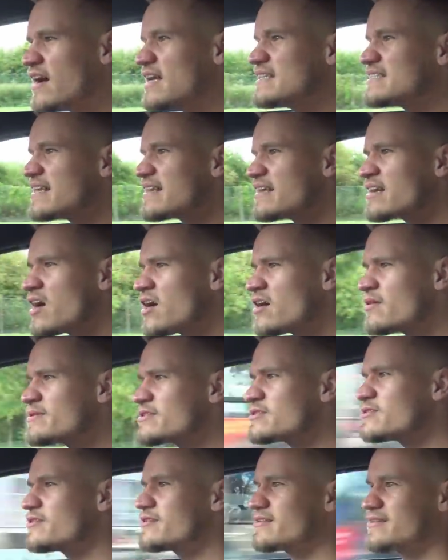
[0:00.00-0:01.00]
Is that the car we
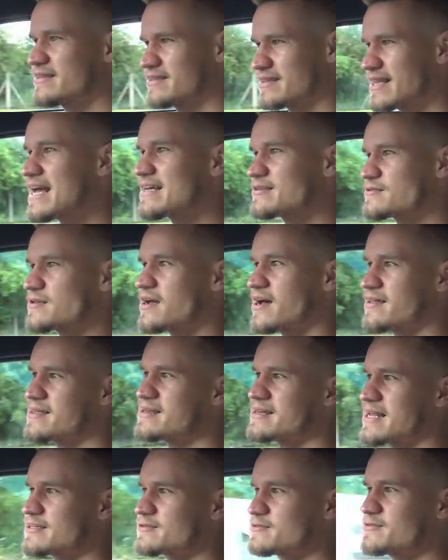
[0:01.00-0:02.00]
saw? That's I
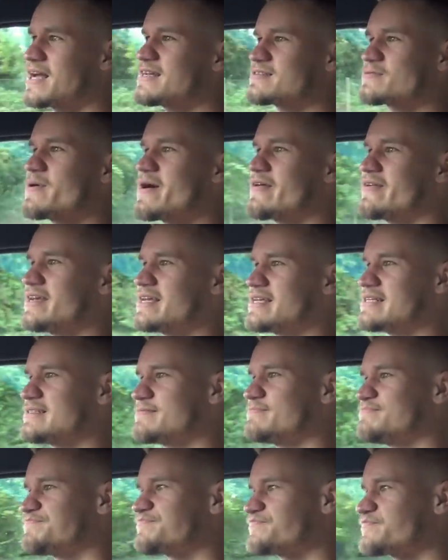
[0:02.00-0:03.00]
think that's that's where it is.
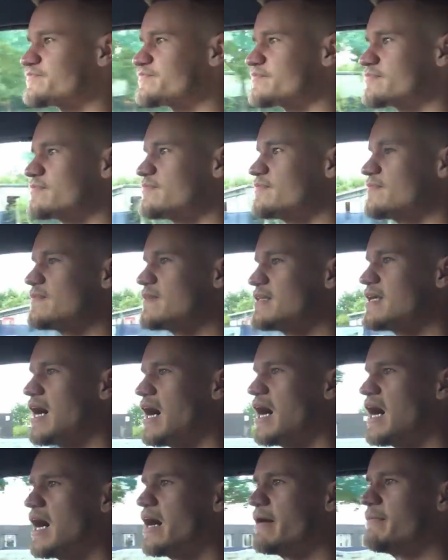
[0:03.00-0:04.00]

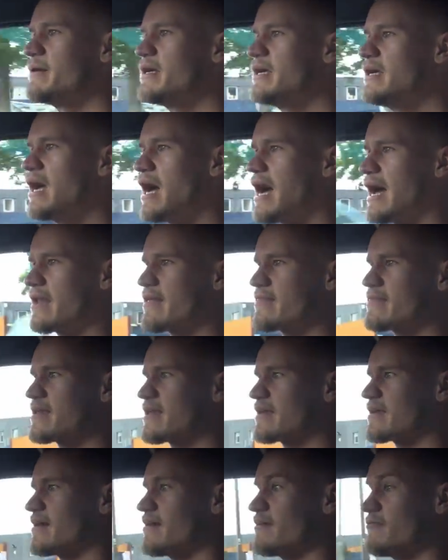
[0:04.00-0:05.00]
Um, and I
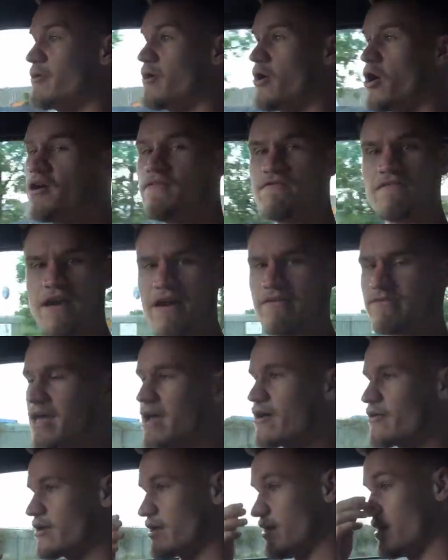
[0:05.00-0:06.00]
think, uh, well, hopefully I've
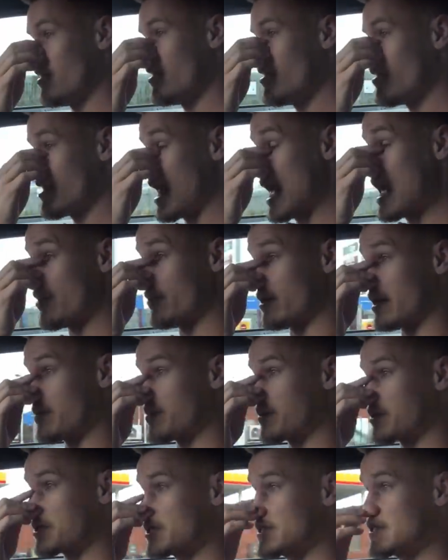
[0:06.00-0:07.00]
nailed it, nailed it,
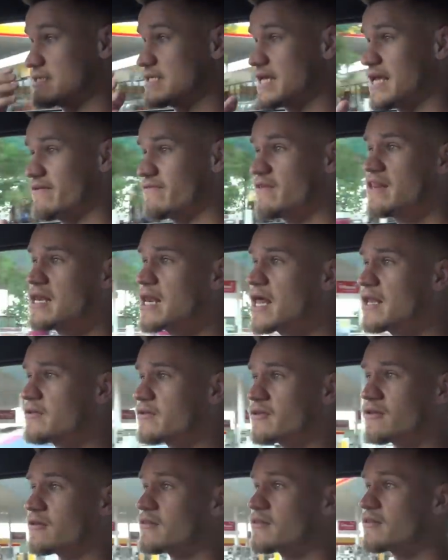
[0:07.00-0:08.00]
because even in
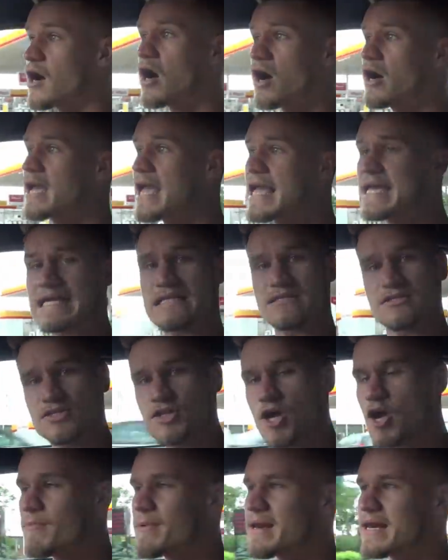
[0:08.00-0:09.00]
London, the i8 gets
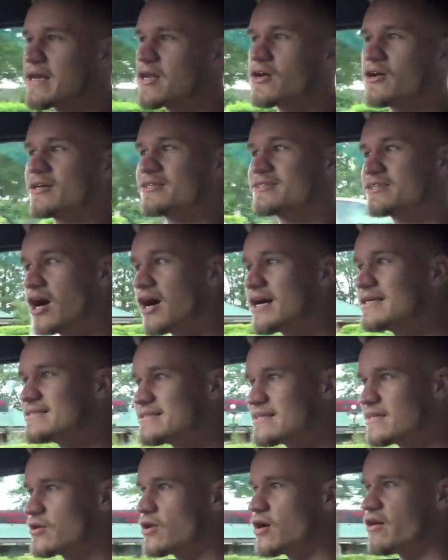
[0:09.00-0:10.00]
so many looks. I
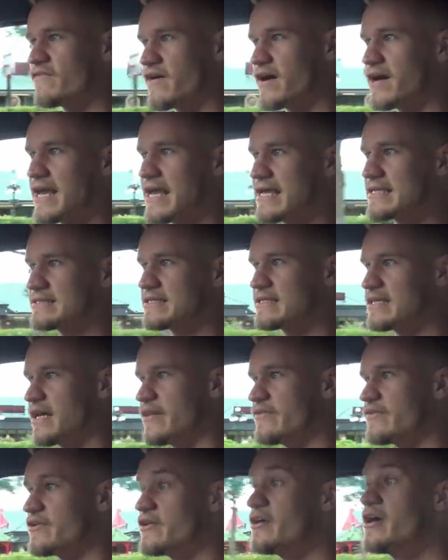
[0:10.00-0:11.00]
see a lot of i8s in
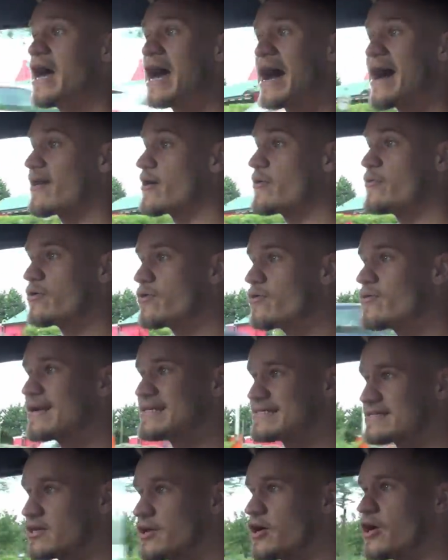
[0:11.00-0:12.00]
London, and I will
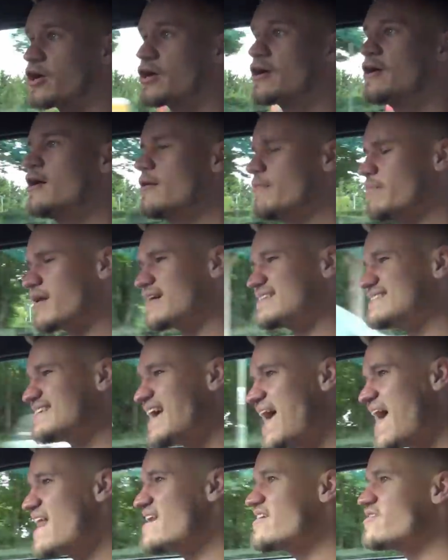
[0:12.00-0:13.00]
always look, but I
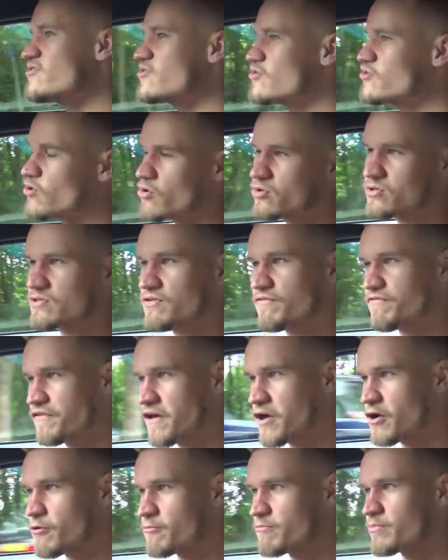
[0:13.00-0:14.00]
tend not to
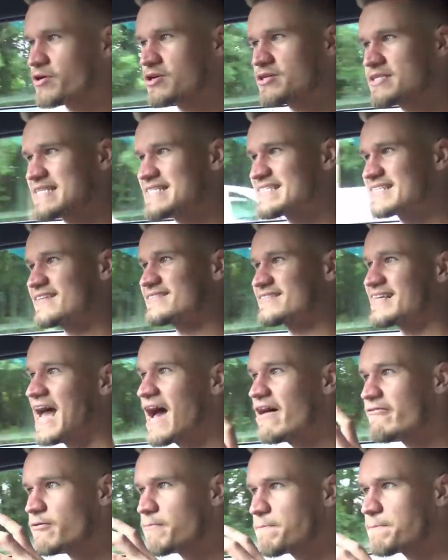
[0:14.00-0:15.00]
film because it doesn't
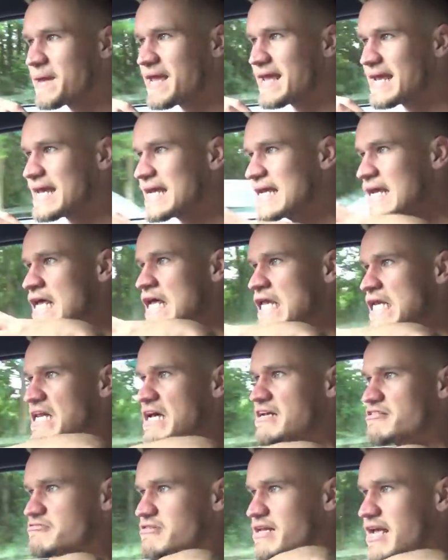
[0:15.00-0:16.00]
have a big
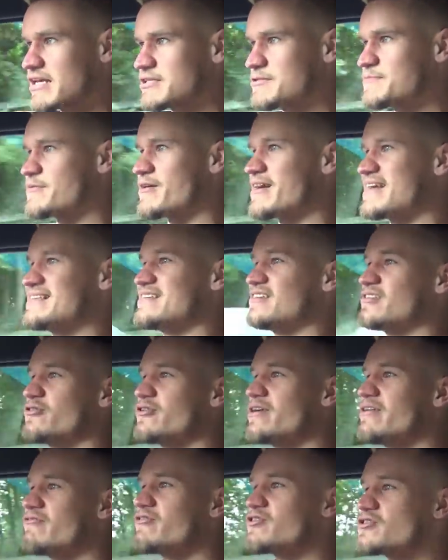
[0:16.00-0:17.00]
naturally aspirated
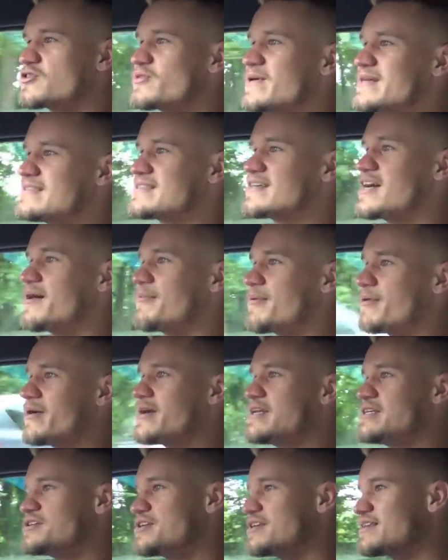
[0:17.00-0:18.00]
or even a twin turbo
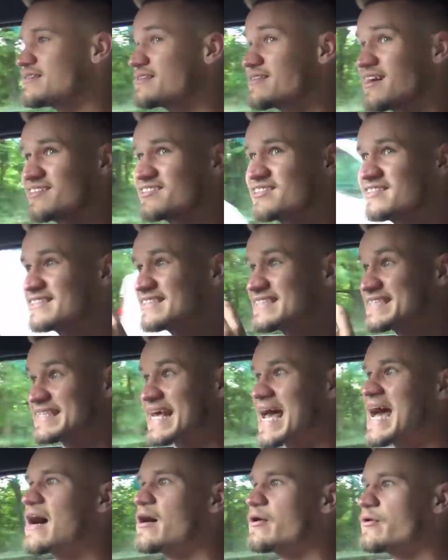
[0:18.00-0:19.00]
engine. It doesn't
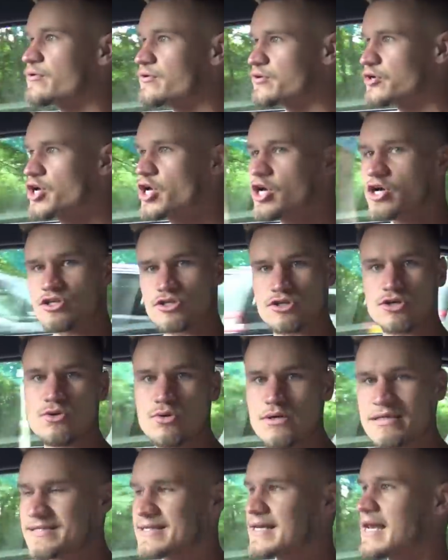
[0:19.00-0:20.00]
sound as
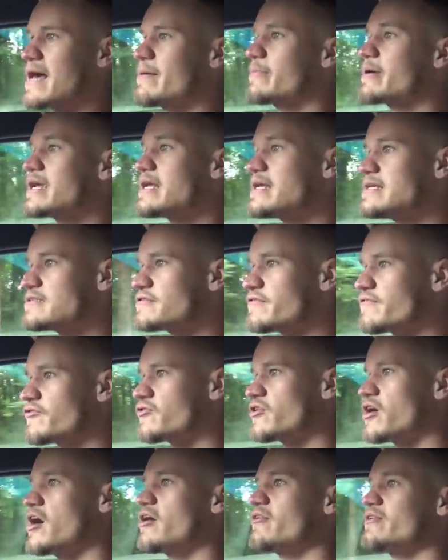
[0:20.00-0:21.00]
cool as the Lamborghinis, the
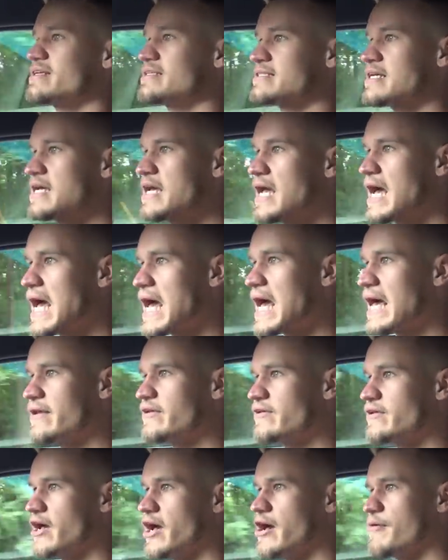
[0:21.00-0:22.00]
Ferraris,
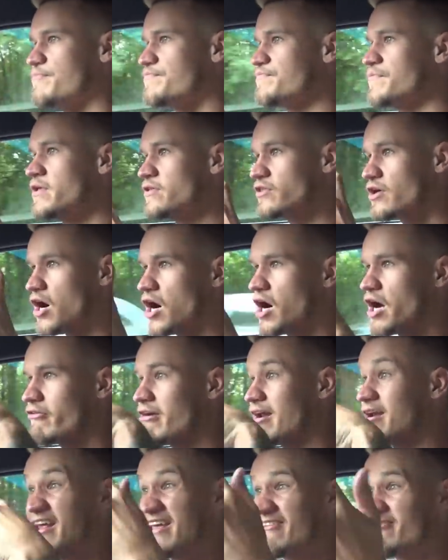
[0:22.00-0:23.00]
and um, the higher
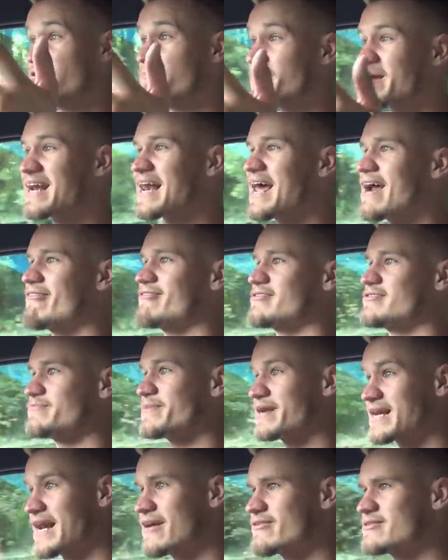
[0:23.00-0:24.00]
end, even the McLarens.
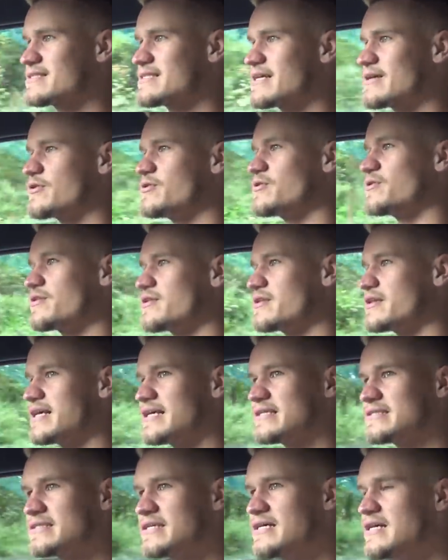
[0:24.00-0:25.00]
McLarens sound cooler than
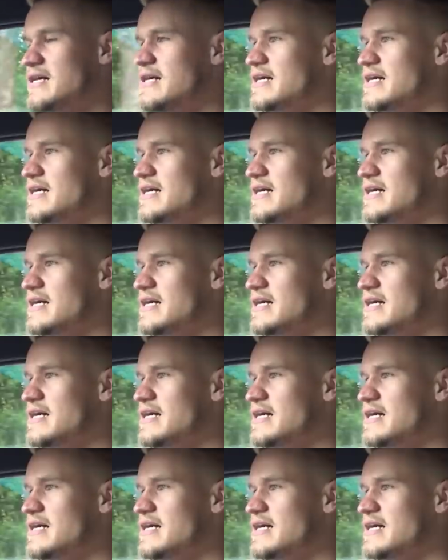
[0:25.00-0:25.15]
this.